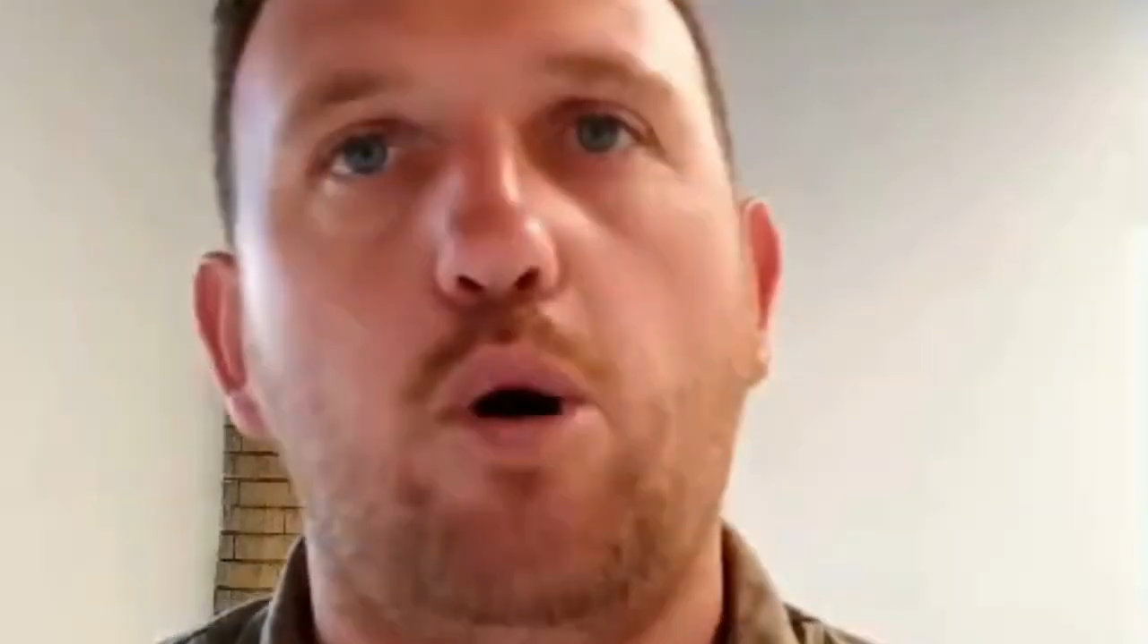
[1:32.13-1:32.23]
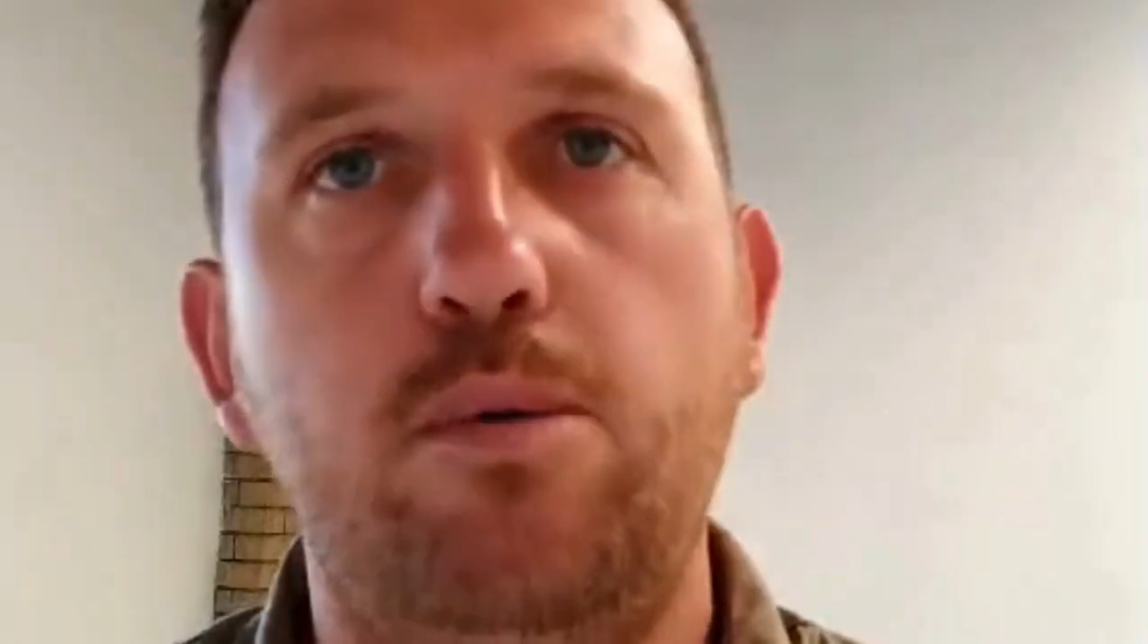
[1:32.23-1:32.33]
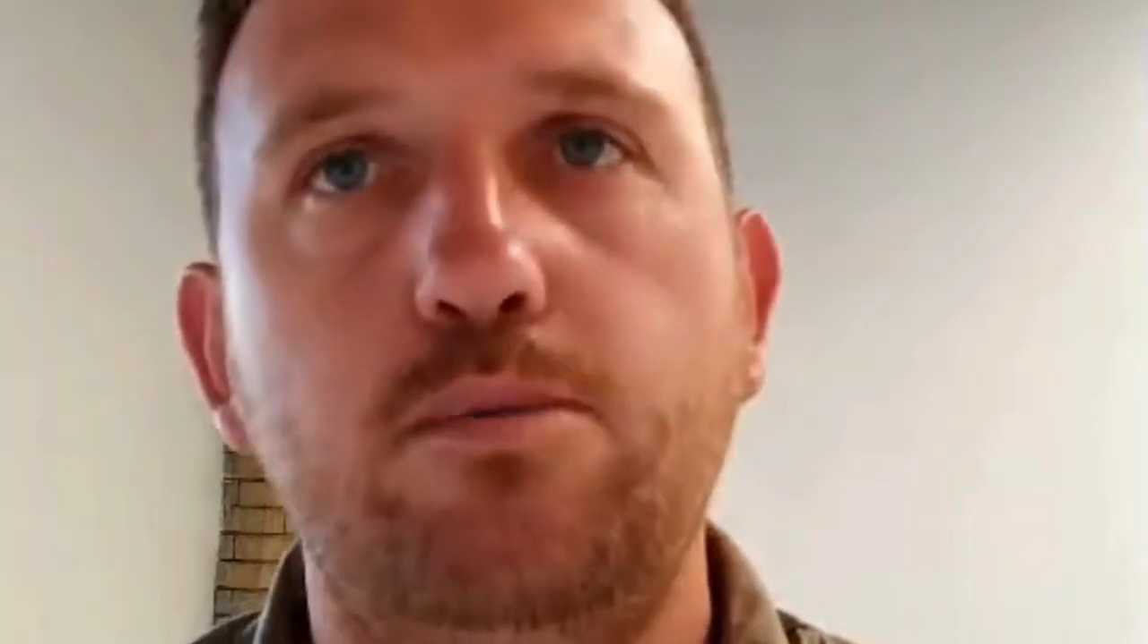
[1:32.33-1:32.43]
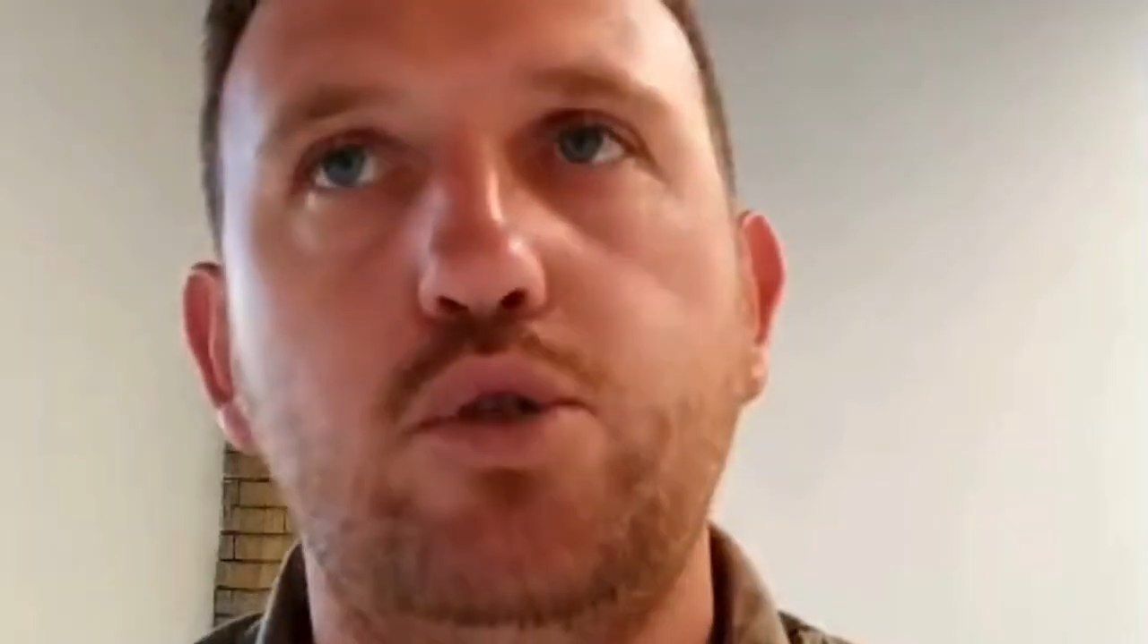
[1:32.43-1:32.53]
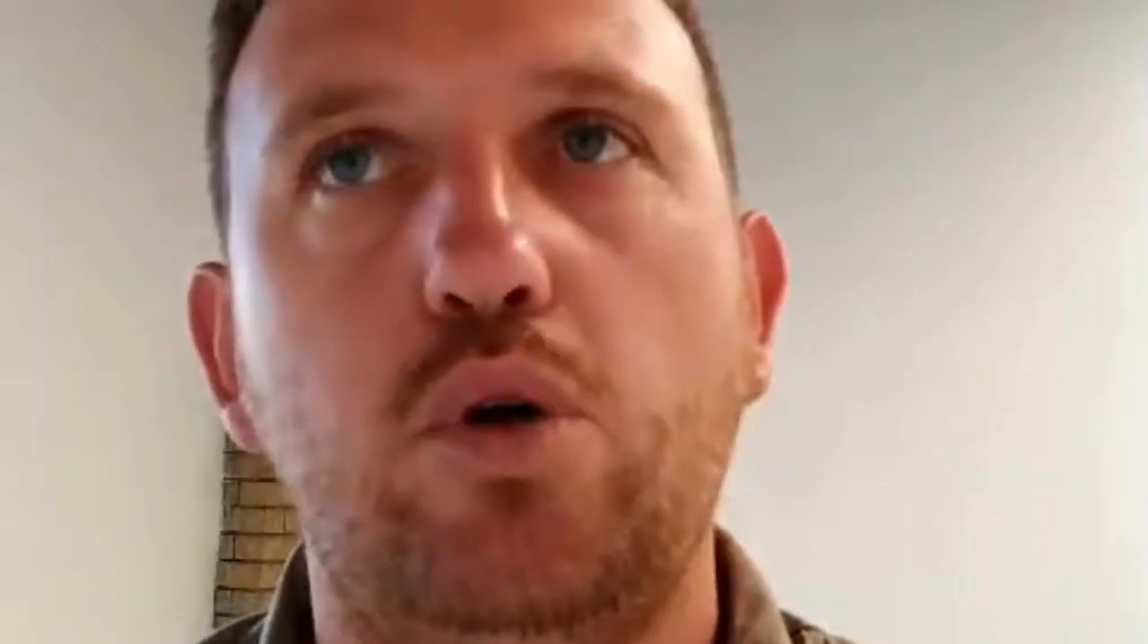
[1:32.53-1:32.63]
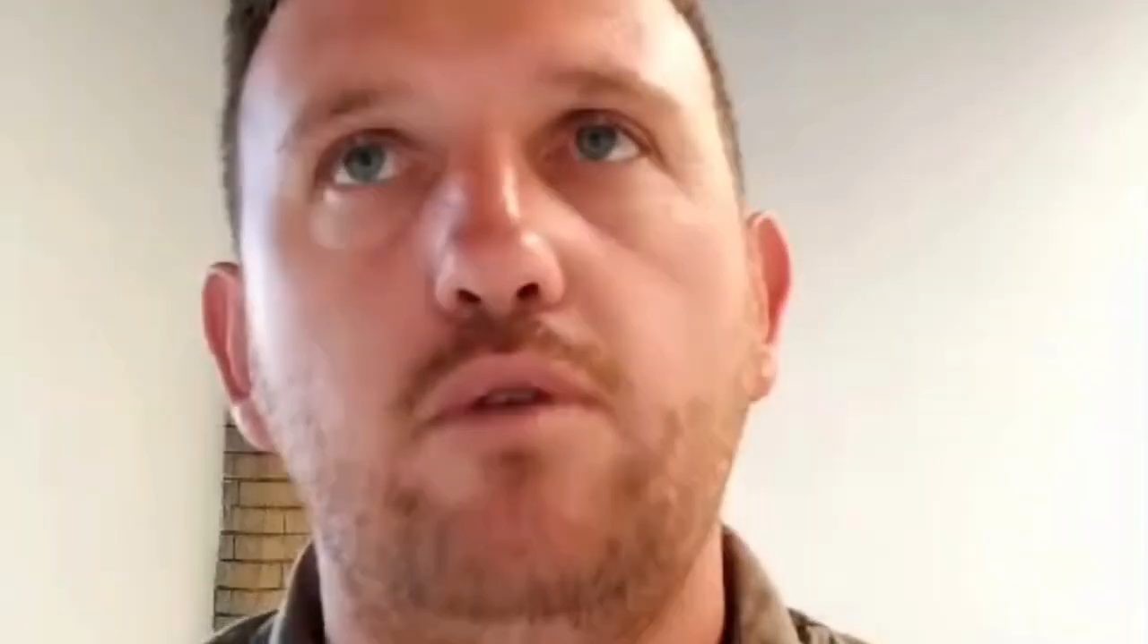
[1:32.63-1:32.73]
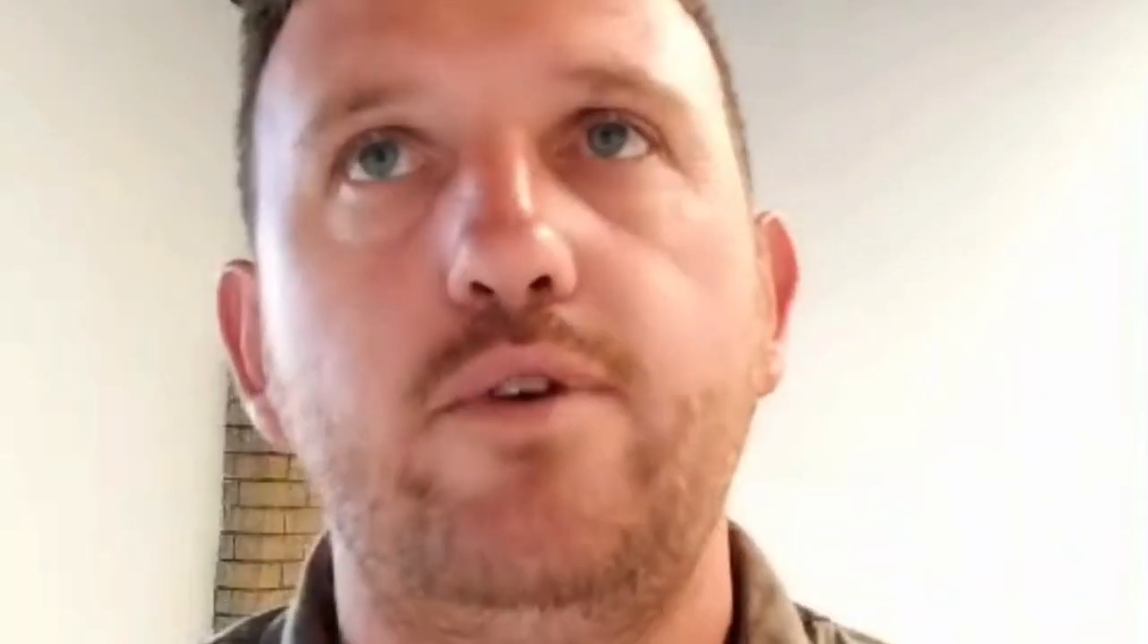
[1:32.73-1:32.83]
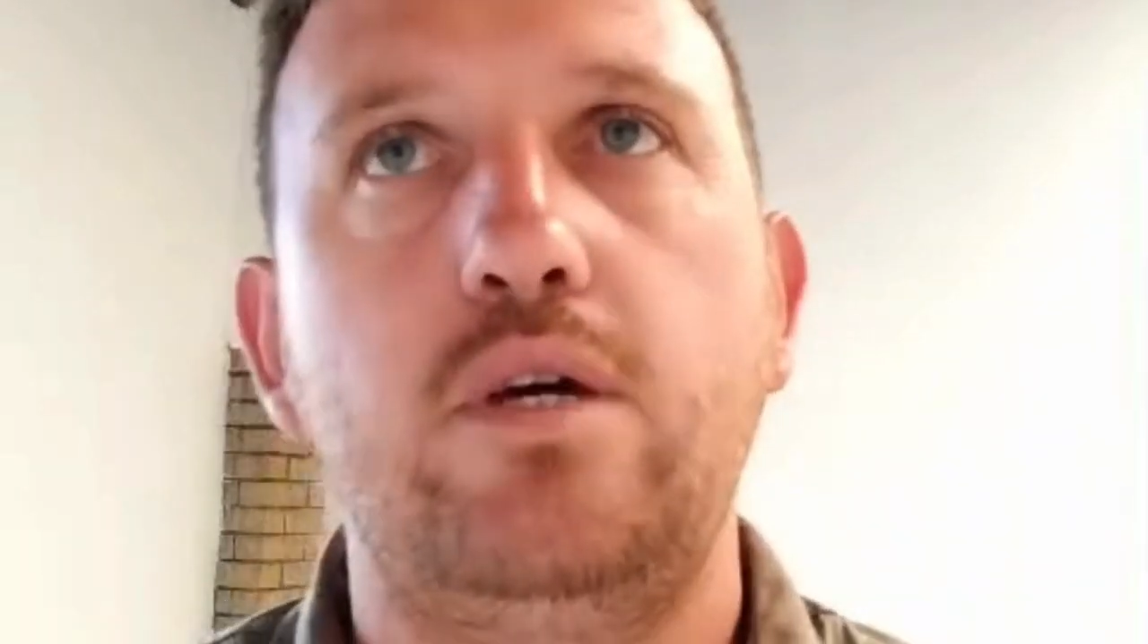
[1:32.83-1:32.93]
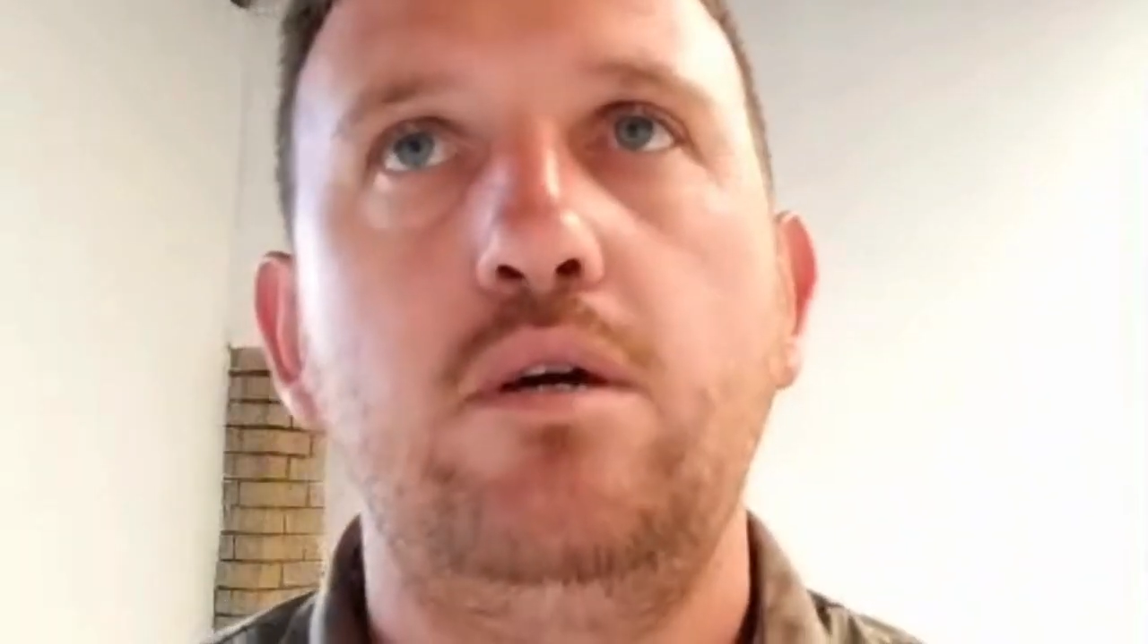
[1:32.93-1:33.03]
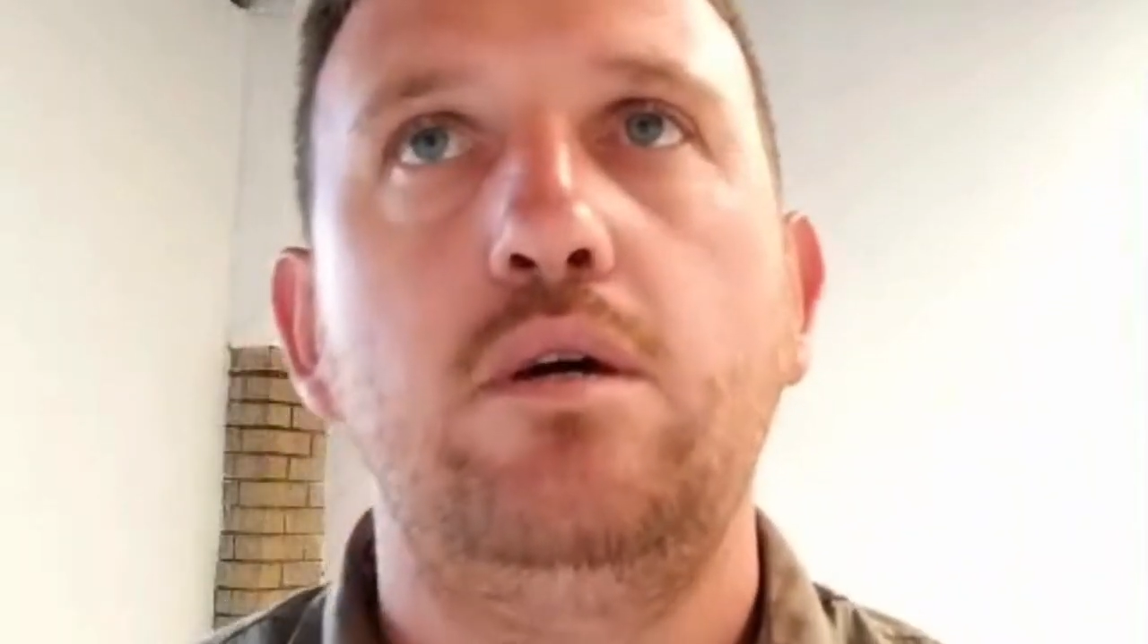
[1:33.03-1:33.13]
problem
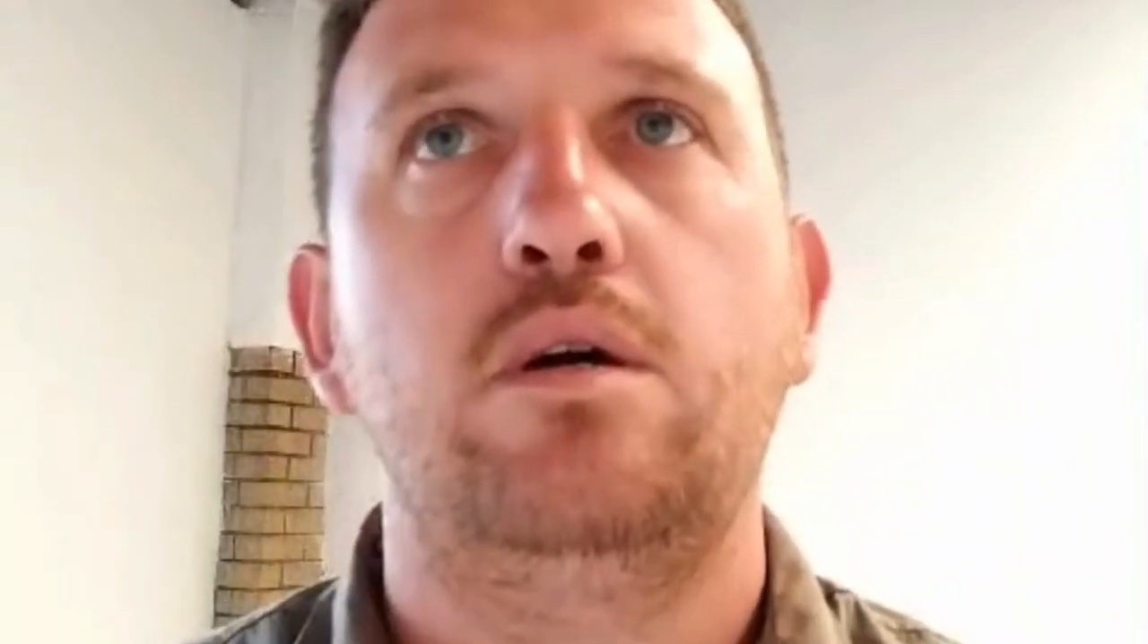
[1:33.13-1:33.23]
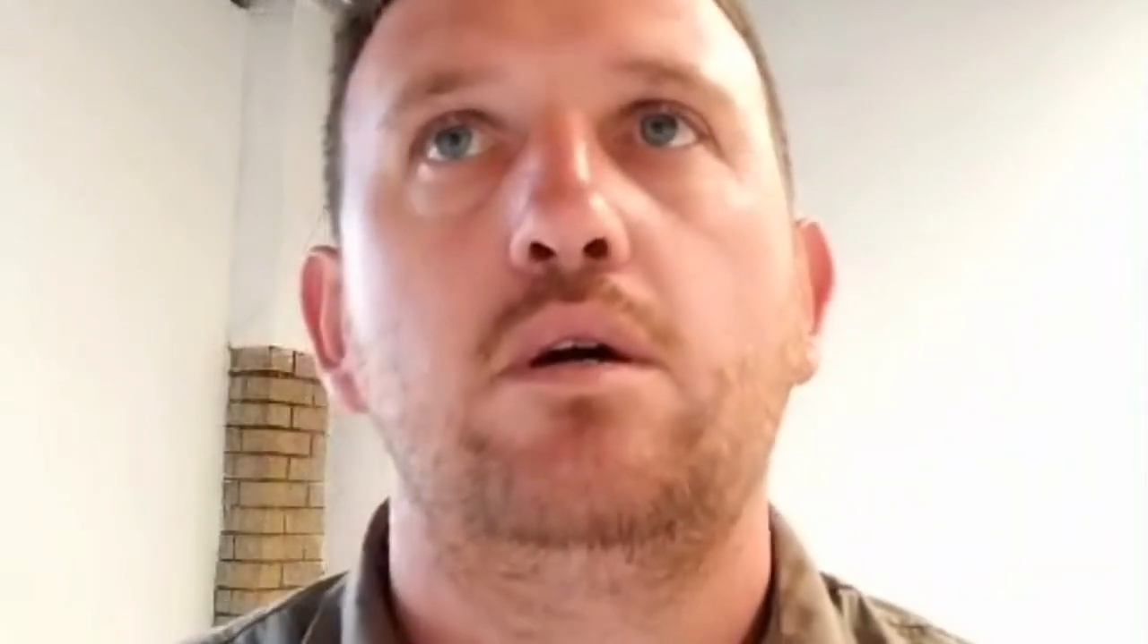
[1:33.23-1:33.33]
solving.